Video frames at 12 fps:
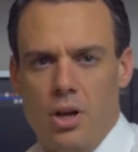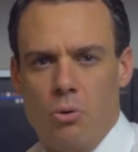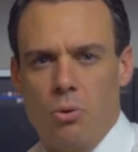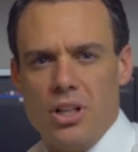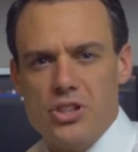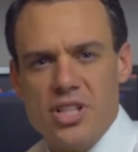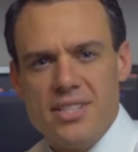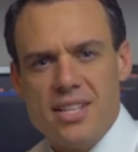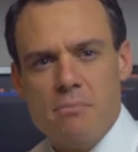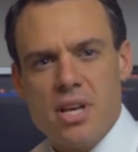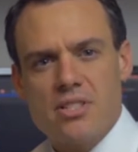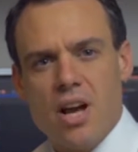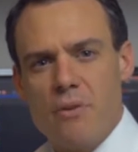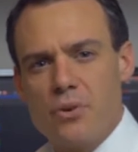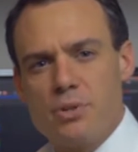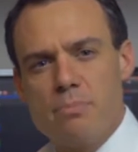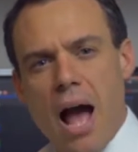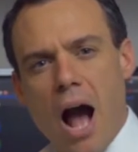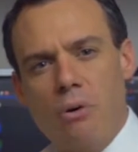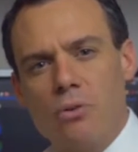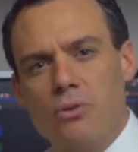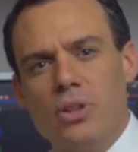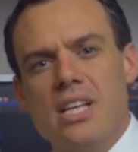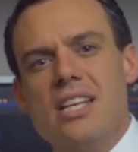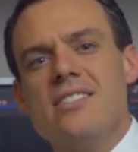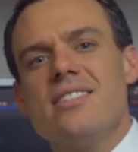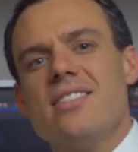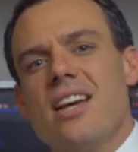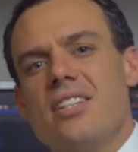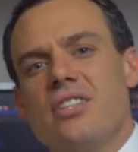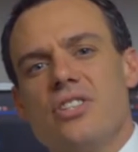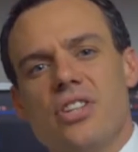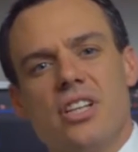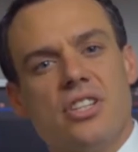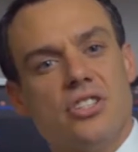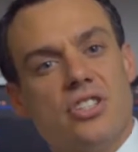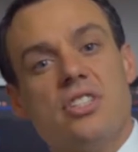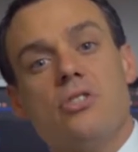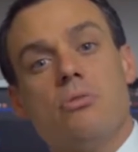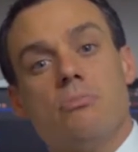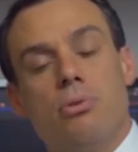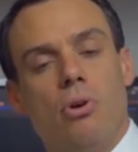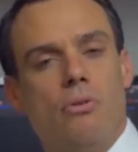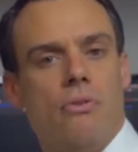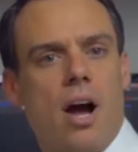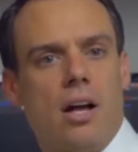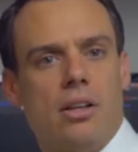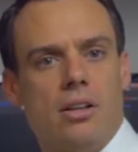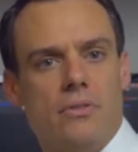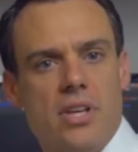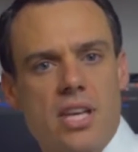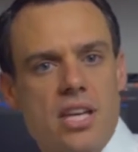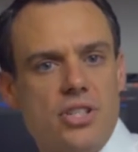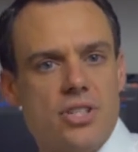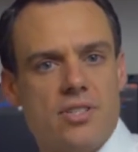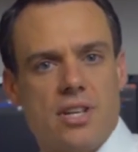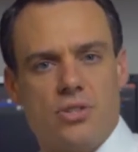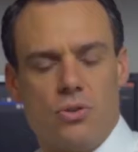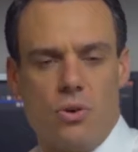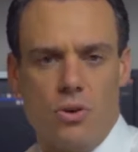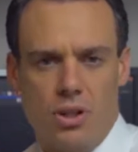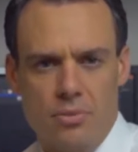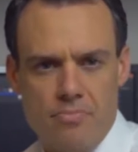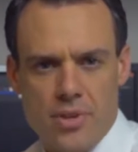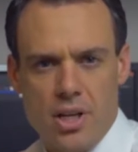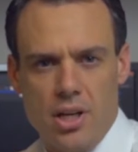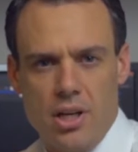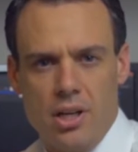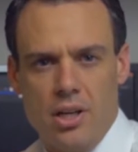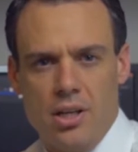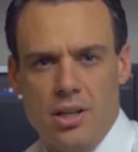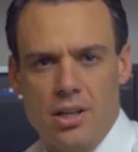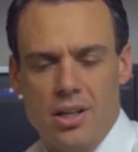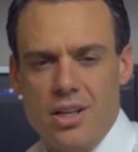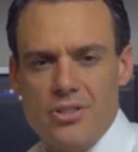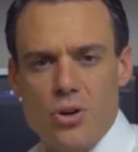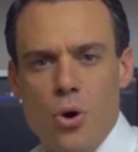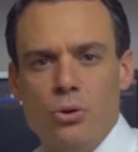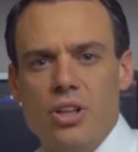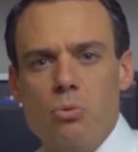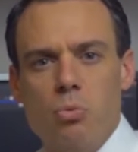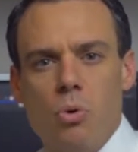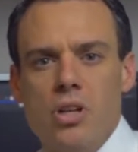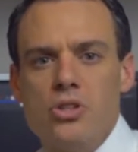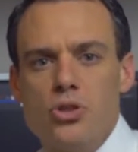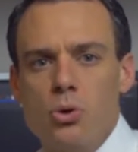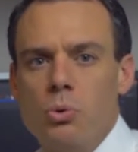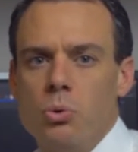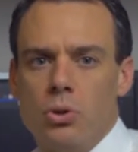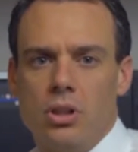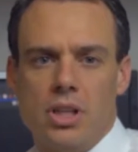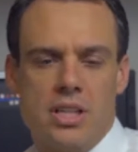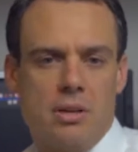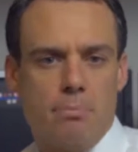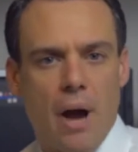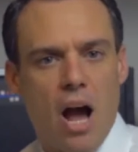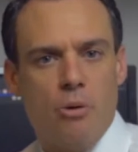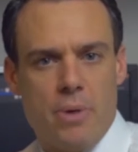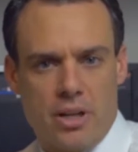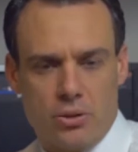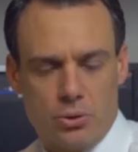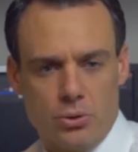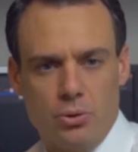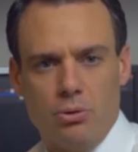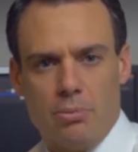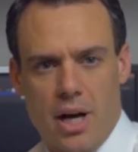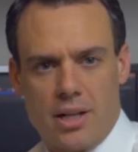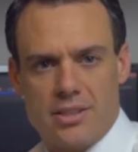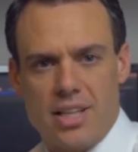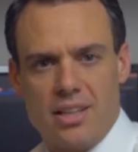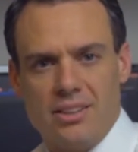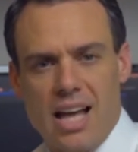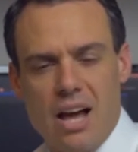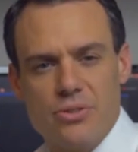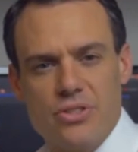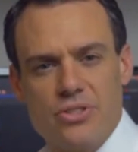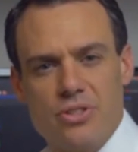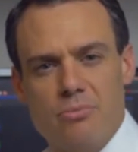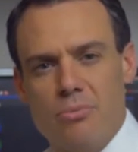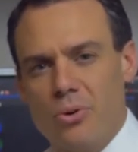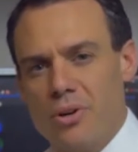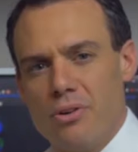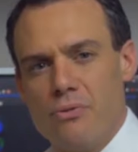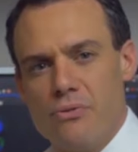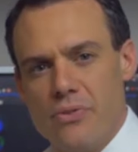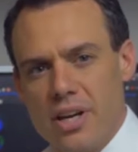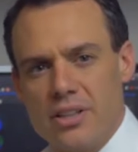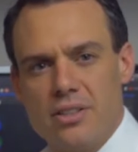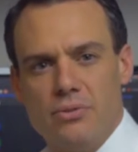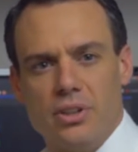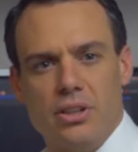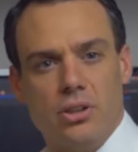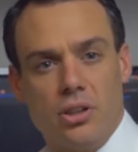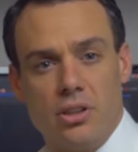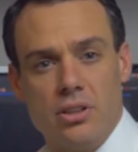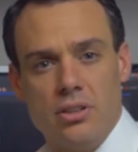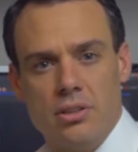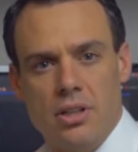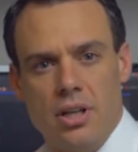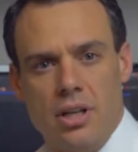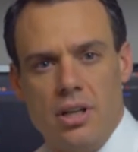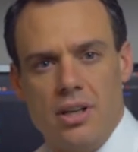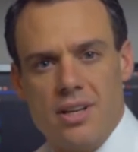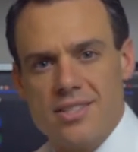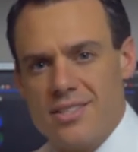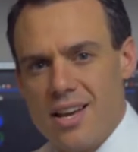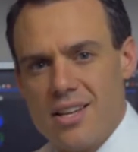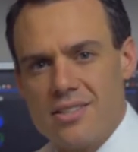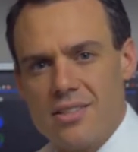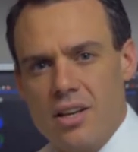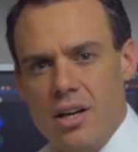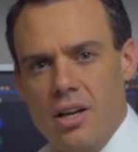While GCMS offers powerful insight into the constituent profile of each essential oil, it is only one tool in the biomedical toolbox that allows us to more effectively learn, assess,